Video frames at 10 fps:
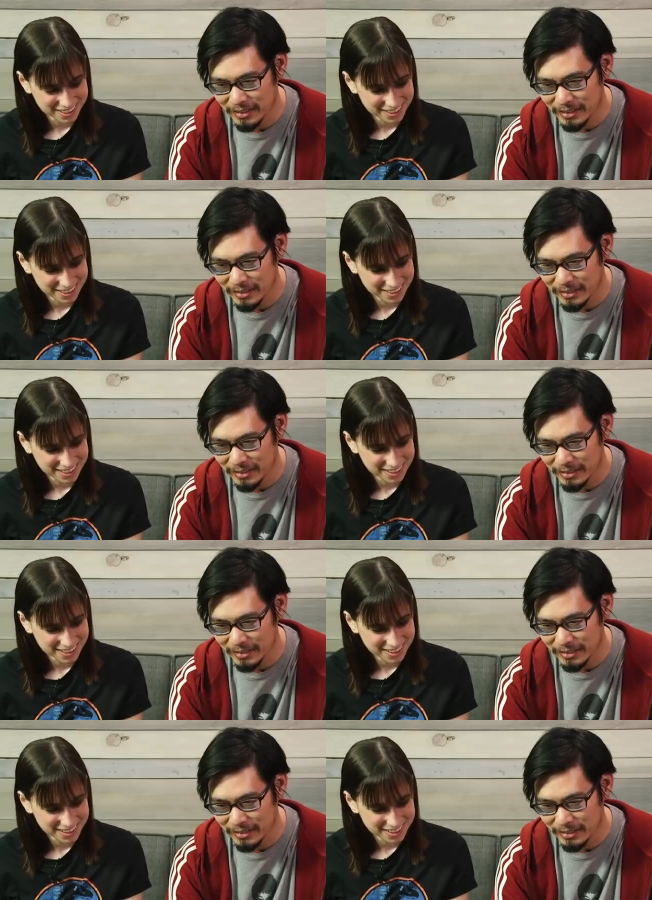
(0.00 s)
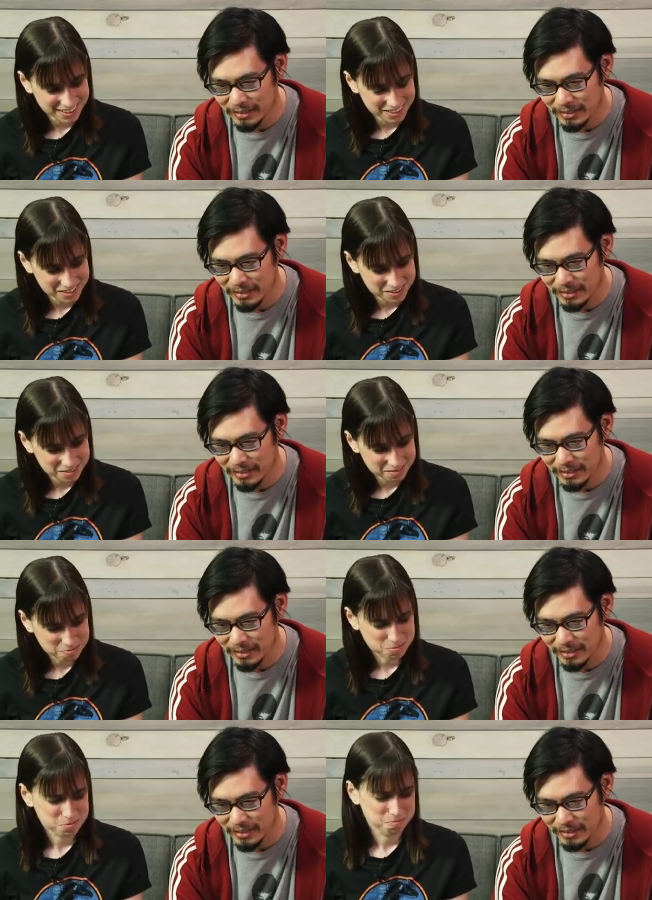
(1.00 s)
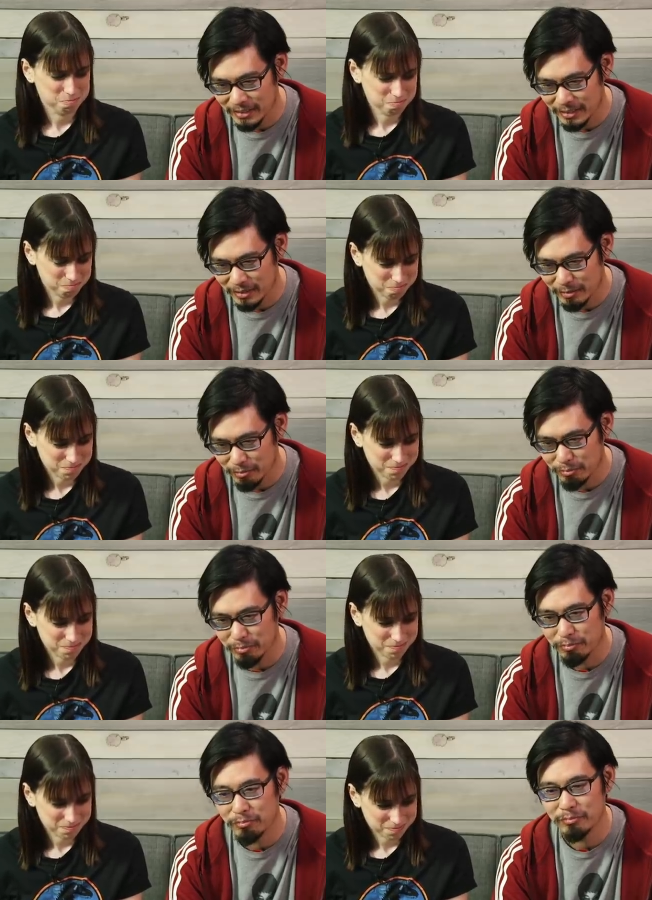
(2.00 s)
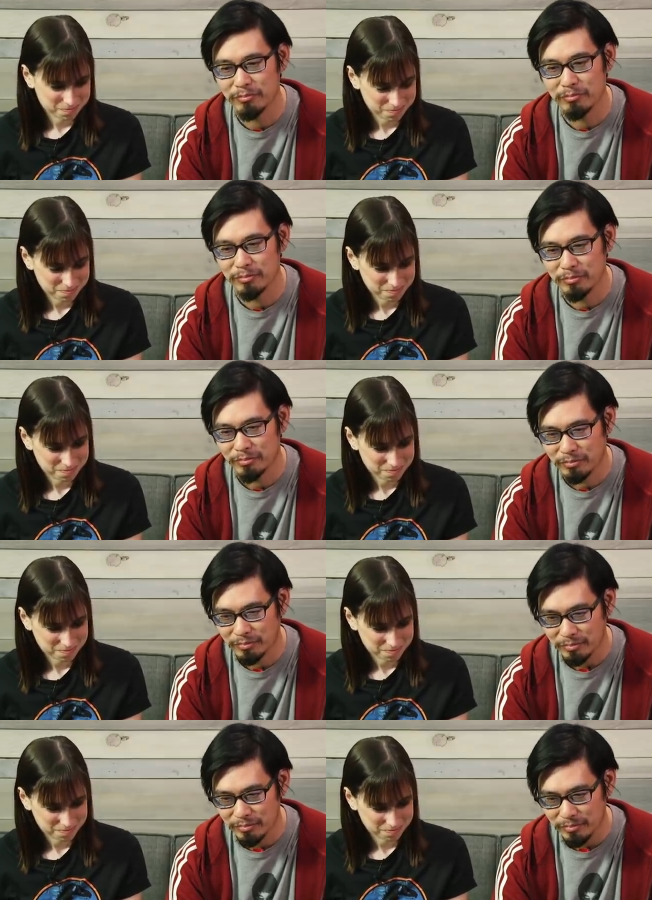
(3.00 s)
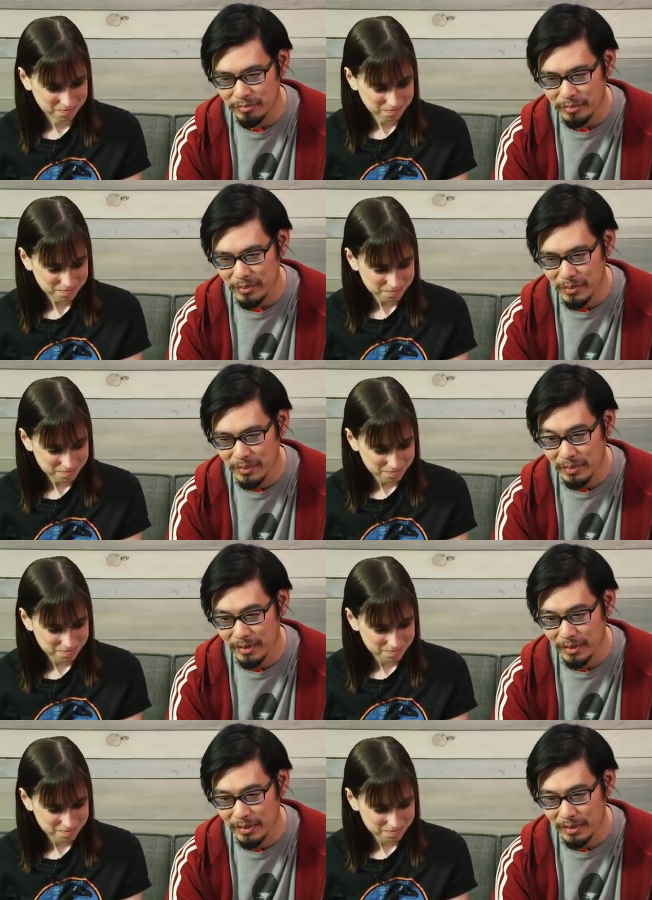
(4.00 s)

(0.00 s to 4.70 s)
[no speech]